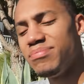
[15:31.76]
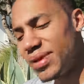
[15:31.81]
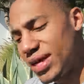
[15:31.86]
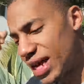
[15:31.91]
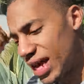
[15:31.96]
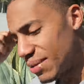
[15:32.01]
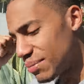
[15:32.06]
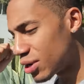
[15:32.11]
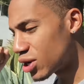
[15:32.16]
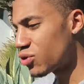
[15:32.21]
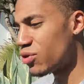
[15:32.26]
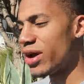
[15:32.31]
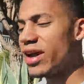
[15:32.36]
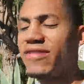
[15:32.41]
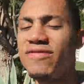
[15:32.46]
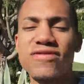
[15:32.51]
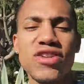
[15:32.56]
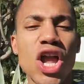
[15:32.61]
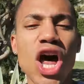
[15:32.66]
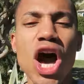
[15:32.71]
Become a
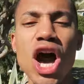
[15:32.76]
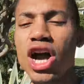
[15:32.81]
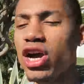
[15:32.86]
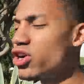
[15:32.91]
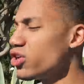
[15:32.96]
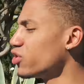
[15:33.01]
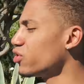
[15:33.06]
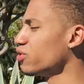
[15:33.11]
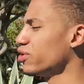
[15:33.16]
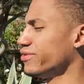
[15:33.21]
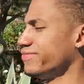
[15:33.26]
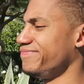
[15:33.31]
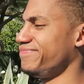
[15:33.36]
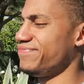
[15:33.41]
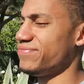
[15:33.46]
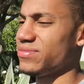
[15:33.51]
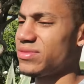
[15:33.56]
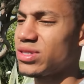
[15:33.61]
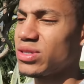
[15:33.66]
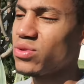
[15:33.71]
great vlogger or
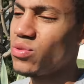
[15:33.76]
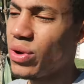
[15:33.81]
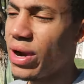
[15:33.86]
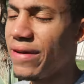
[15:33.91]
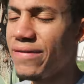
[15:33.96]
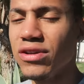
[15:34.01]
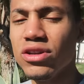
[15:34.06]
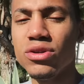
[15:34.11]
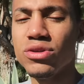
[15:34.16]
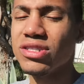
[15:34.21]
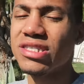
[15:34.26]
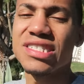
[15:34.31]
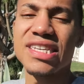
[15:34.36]
whatever you do,